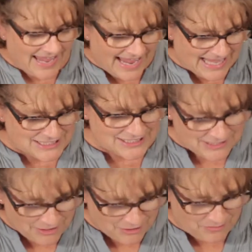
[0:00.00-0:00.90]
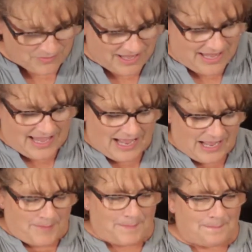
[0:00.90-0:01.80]
And so,
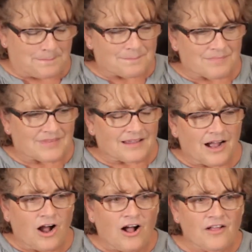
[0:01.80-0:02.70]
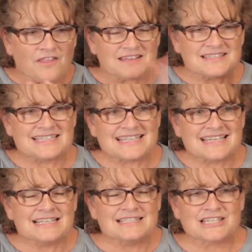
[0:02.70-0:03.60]
um, all these
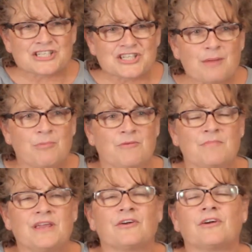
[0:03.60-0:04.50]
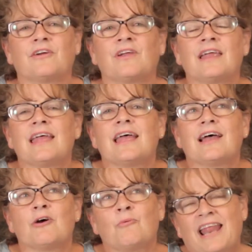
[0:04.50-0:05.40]
things that shape our mirror
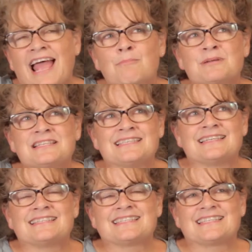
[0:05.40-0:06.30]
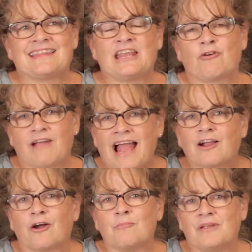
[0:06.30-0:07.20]
what happens is they
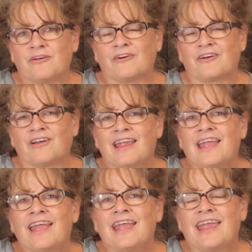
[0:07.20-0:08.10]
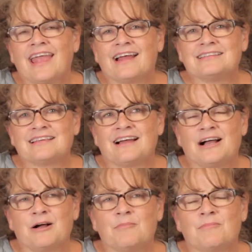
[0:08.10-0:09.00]
crack our mirror. And
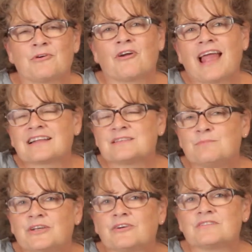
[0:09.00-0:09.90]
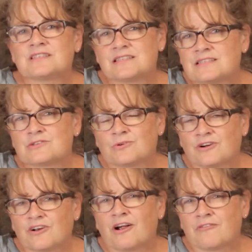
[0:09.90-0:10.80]
um, cracked mirrors
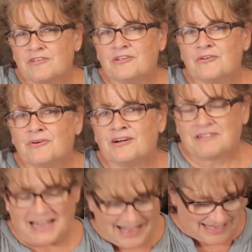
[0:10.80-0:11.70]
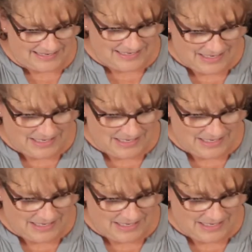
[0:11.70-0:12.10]
distort our view of God